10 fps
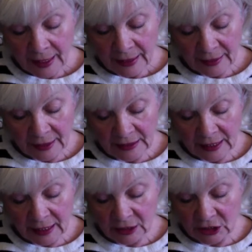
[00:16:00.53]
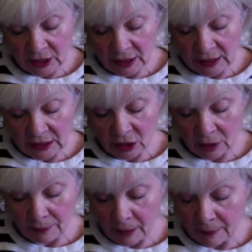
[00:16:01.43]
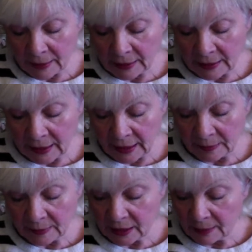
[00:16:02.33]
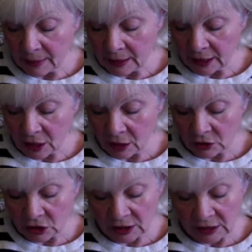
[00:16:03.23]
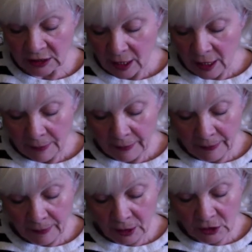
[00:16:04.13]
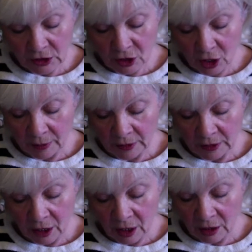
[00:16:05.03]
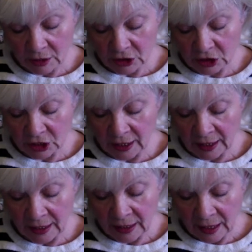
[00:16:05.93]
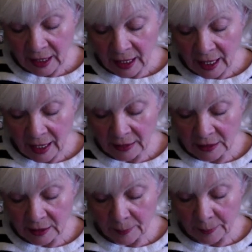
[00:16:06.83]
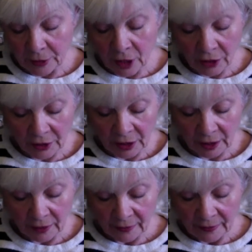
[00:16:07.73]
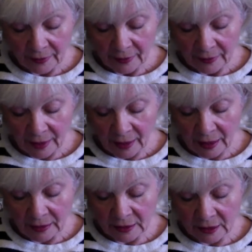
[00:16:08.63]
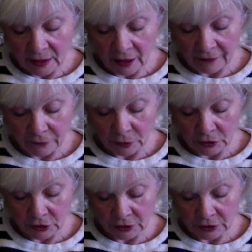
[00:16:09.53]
This energy is known by many names in many cultures, but the most common are chi and prana and life force.